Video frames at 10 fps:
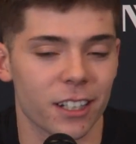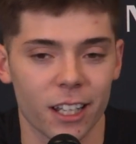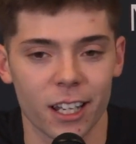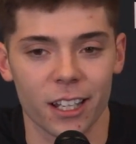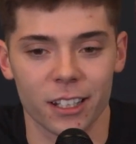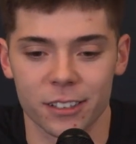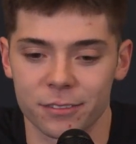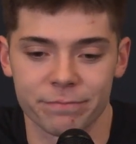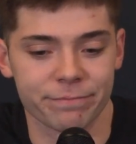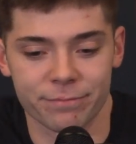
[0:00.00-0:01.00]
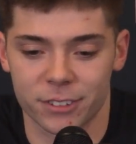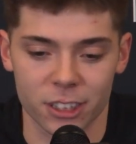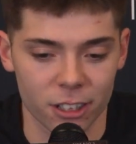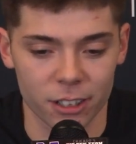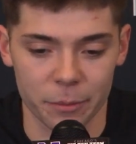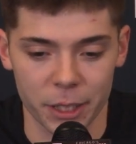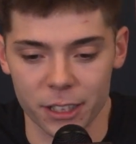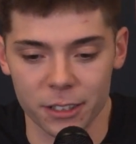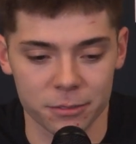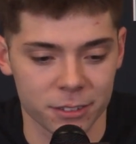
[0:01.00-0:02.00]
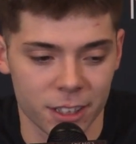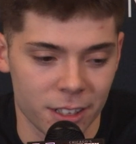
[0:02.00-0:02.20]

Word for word: and so I mean, it,